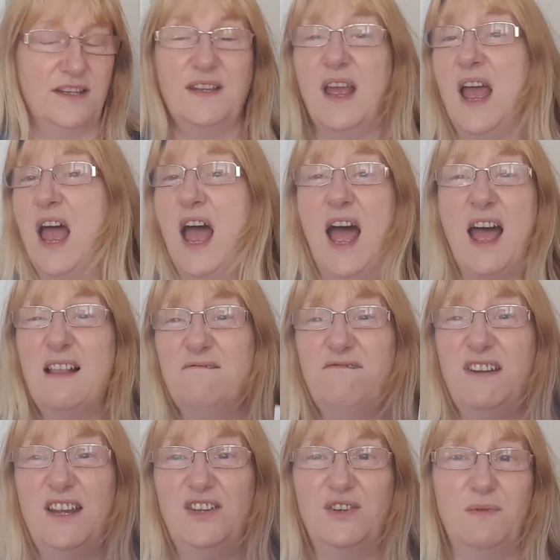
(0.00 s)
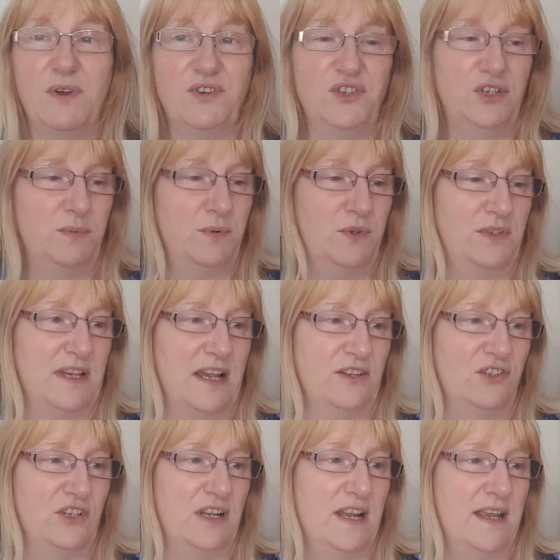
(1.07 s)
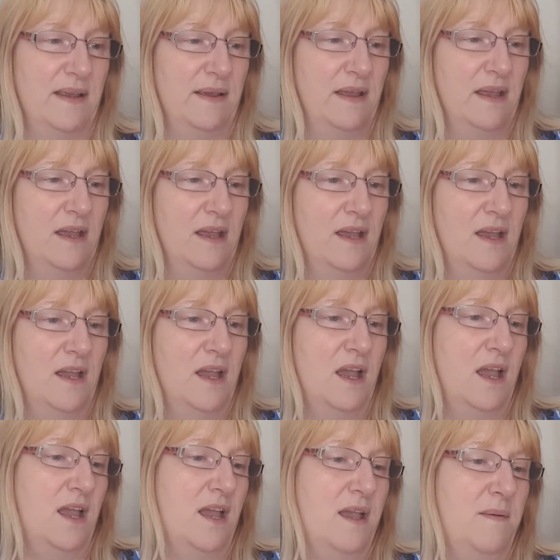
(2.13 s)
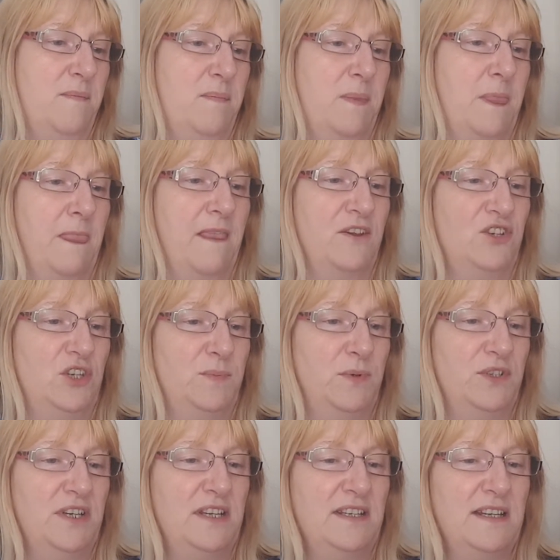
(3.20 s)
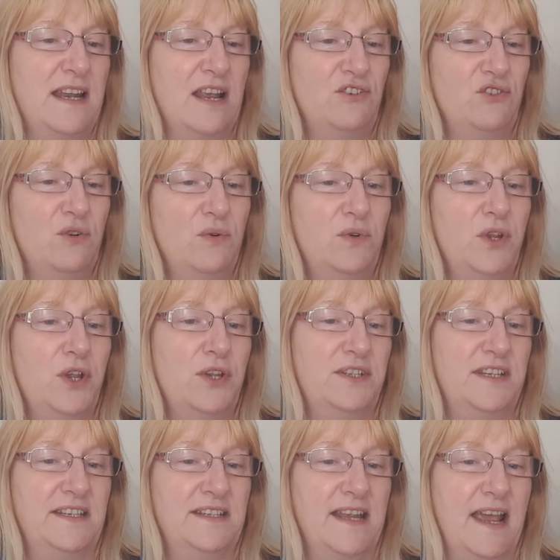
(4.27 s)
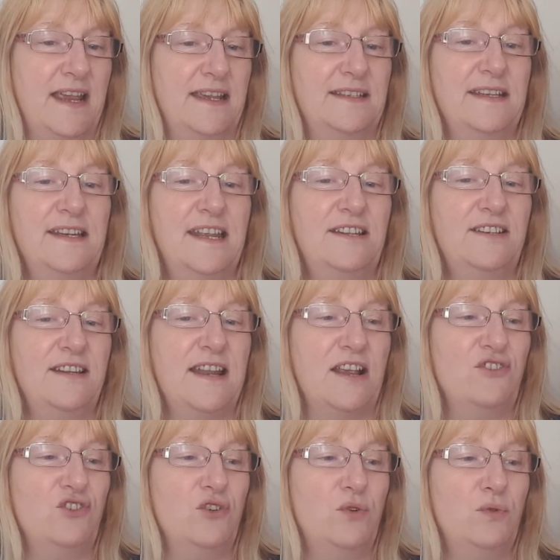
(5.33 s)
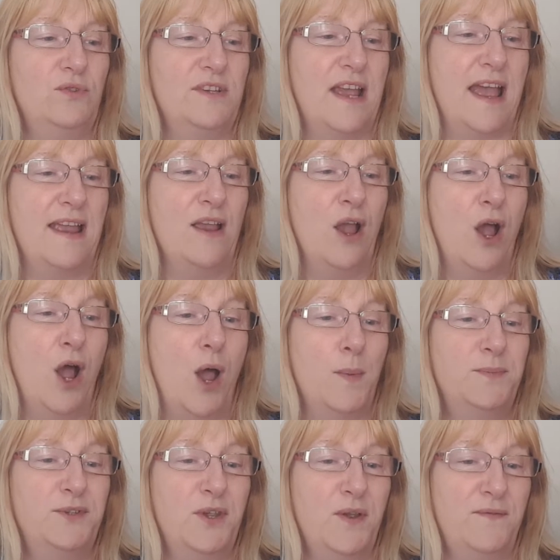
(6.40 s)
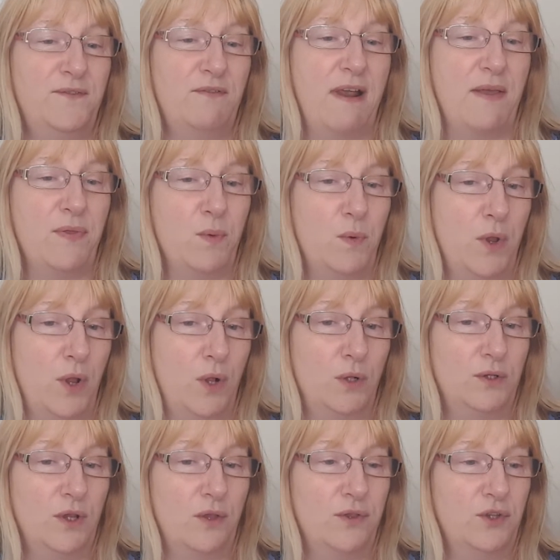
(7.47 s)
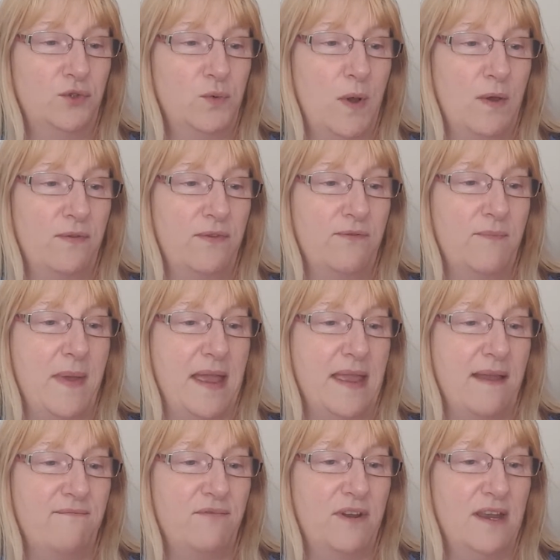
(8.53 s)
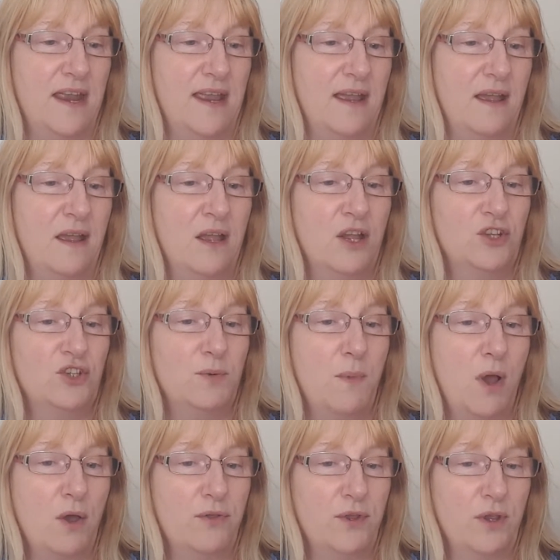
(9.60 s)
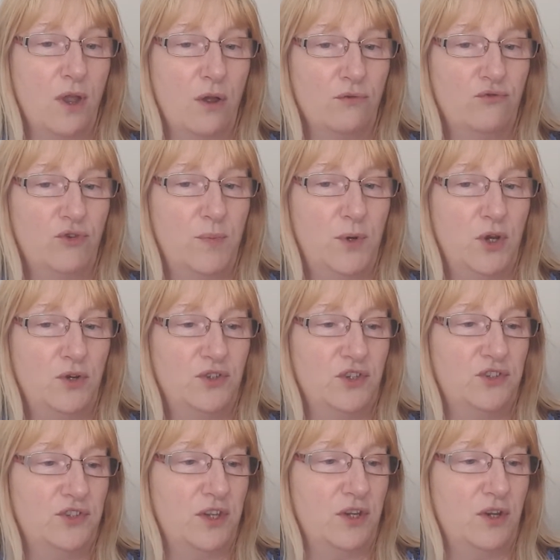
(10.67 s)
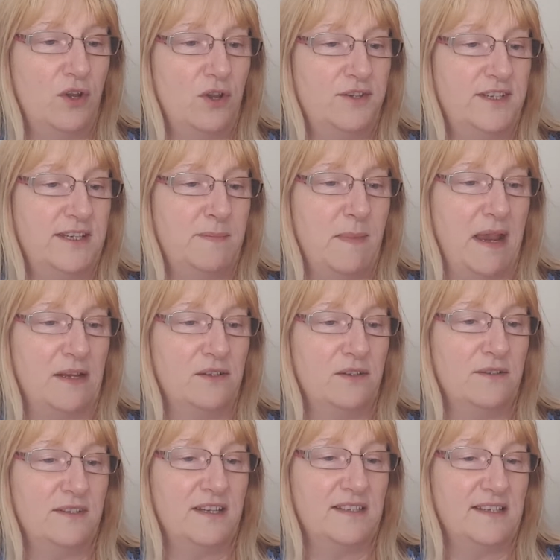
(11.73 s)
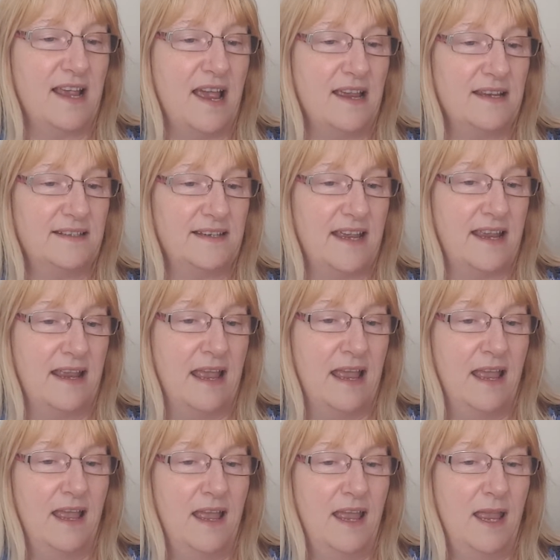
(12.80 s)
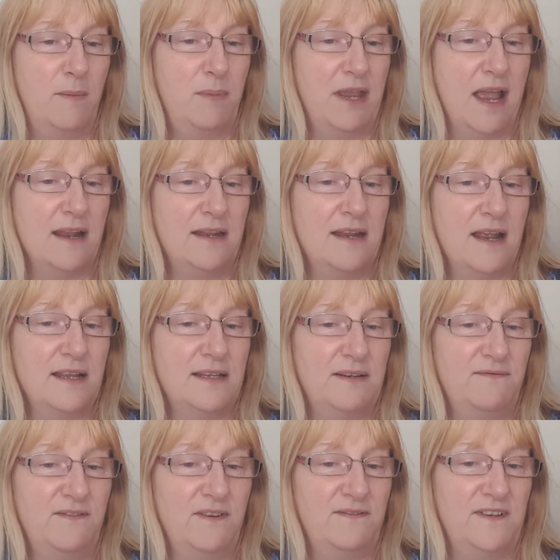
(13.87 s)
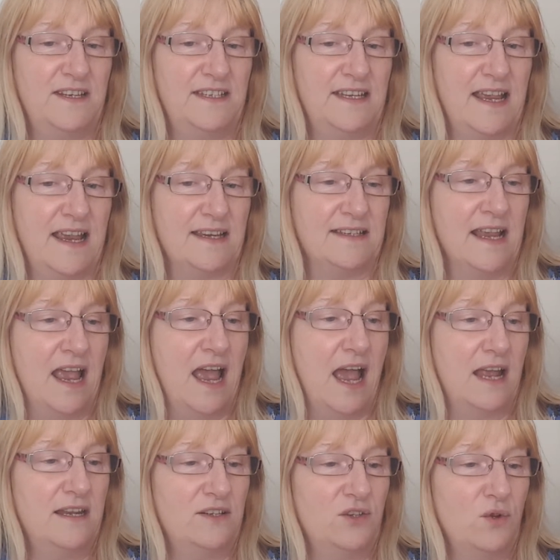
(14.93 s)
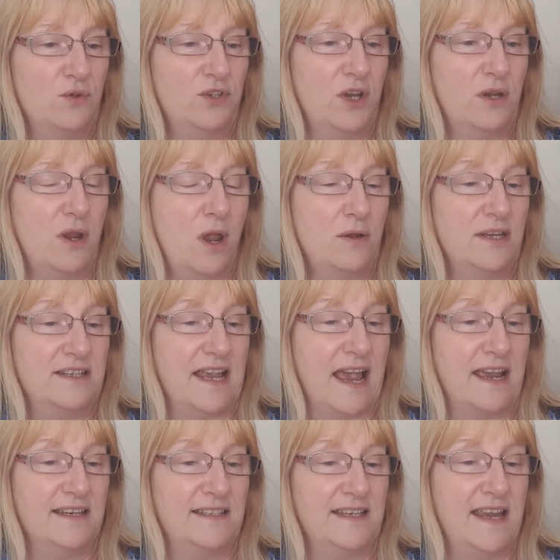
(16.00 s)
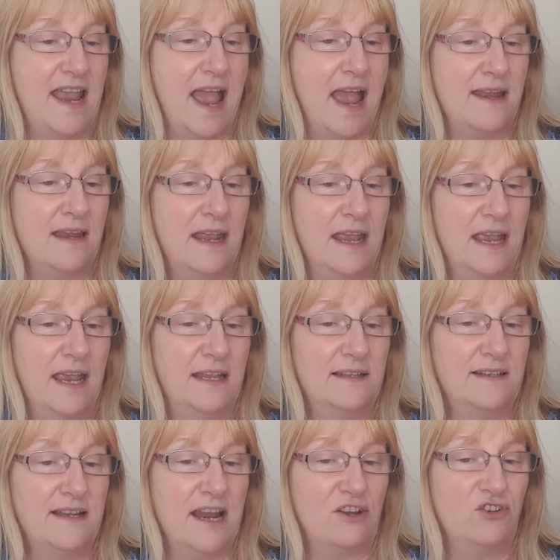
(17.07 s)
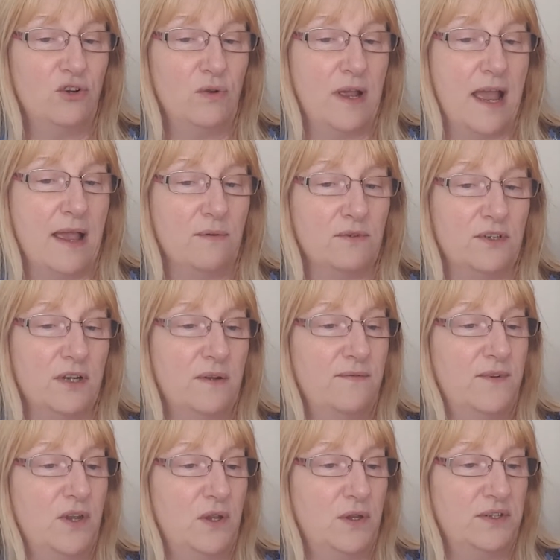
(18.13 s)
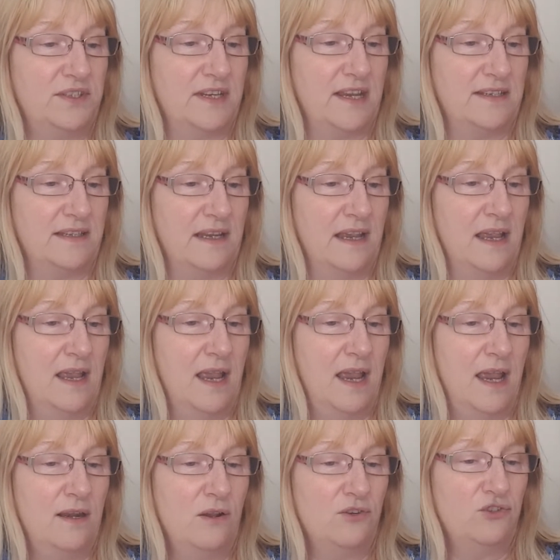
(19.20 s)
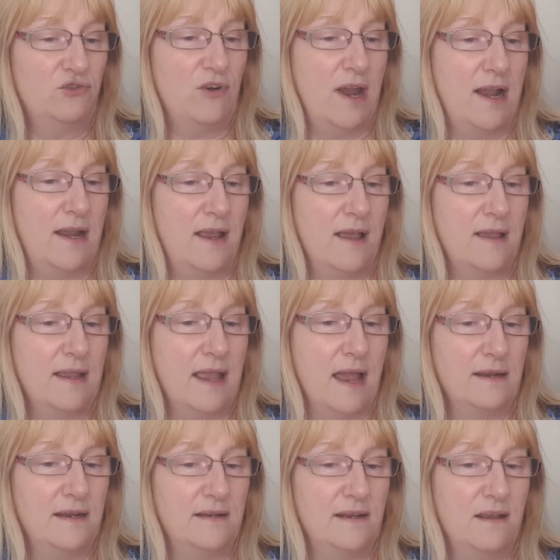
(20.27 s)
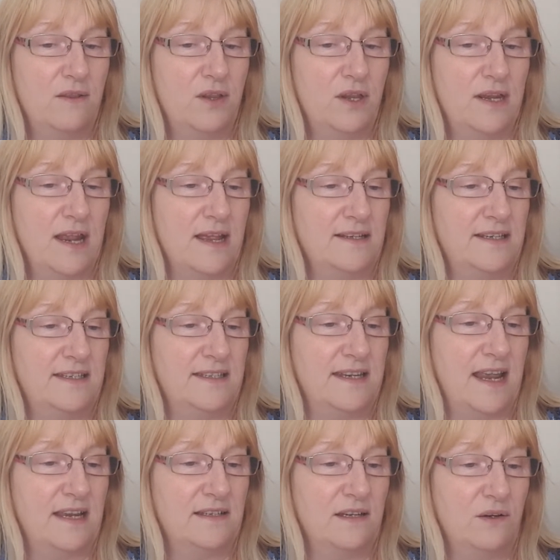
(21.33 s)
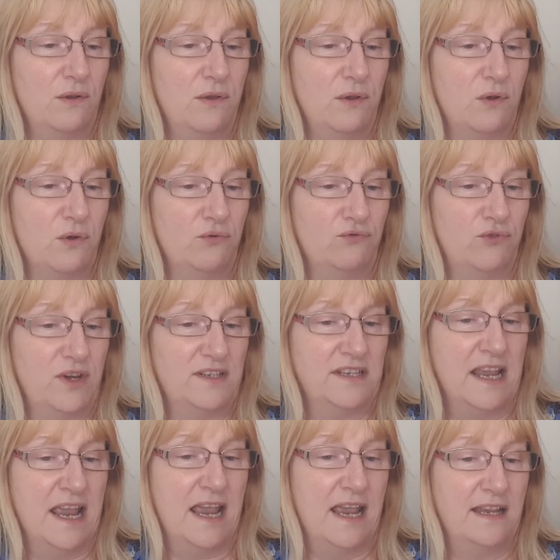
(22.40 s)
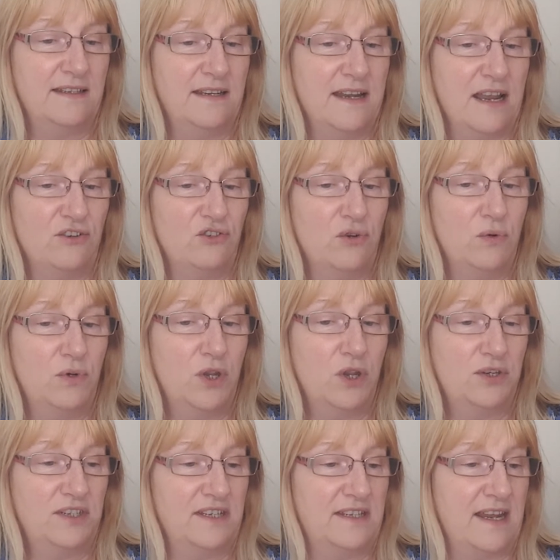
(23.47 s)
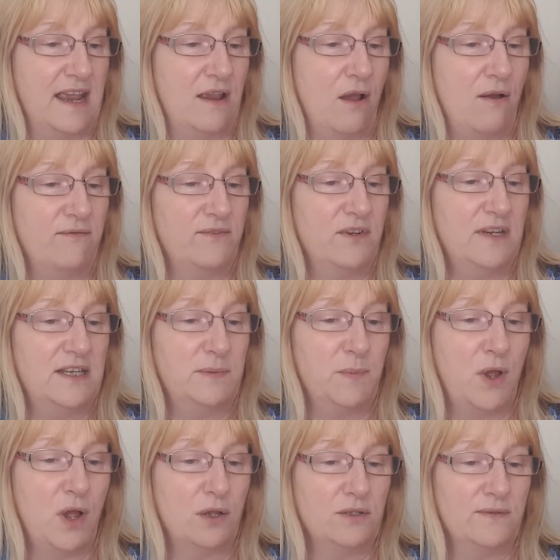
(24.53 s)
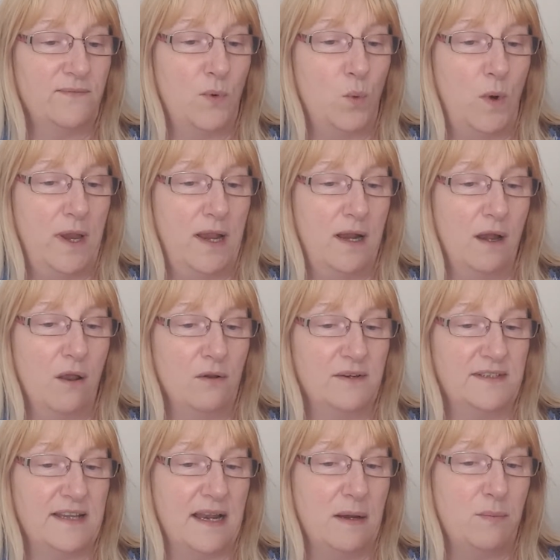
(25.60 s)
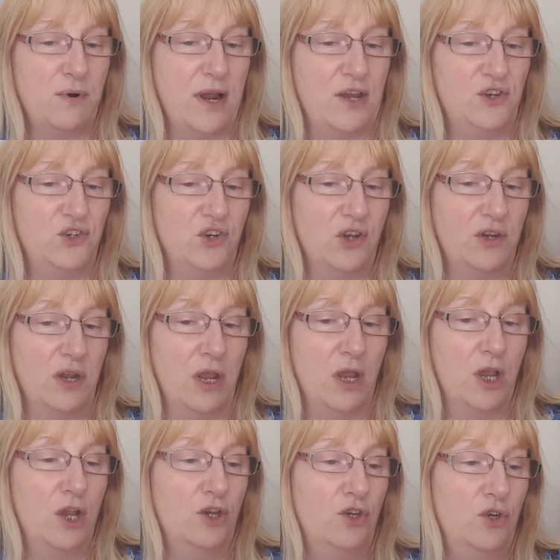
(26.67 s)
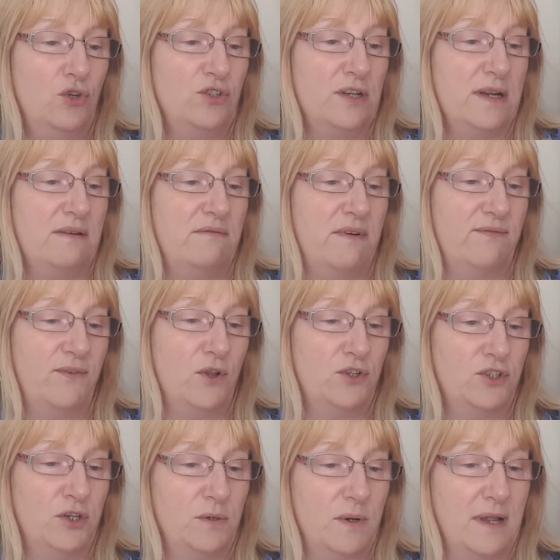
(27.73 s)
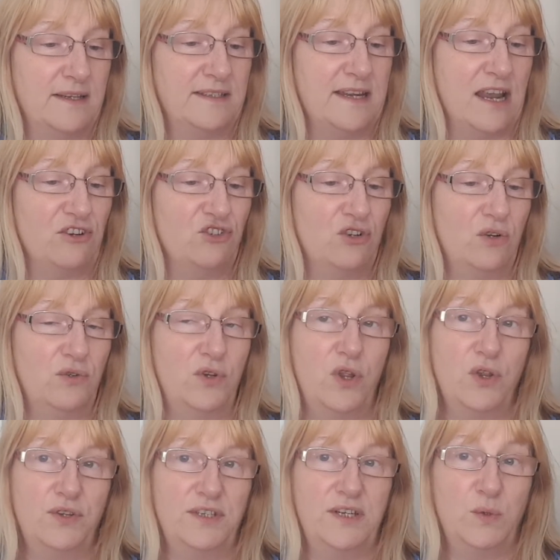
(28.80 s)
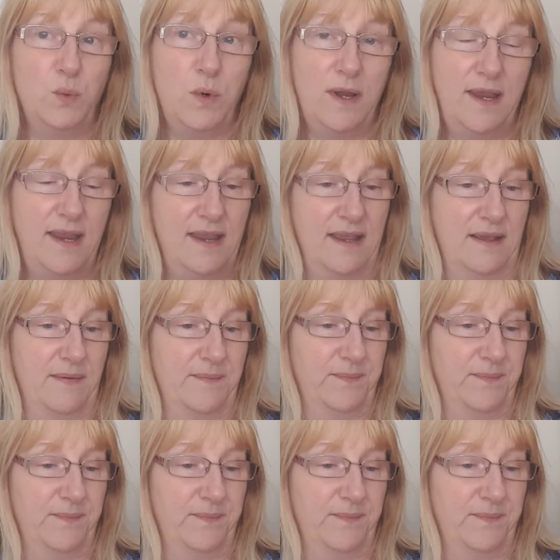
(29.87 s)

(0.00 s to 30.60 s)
So I'll read you what she's put actually. Um, she's put International Nurses Day as an international day observed around the world on the 12th of May every year to mark the contributions that nurses make to society. It began in 1956 and it's also known as ICN, International Council of Nurses. In Australia, Canada, the United States, and other countries, International Nurses Day often is part of a week long celebration, usually referred to as National Nurses Week.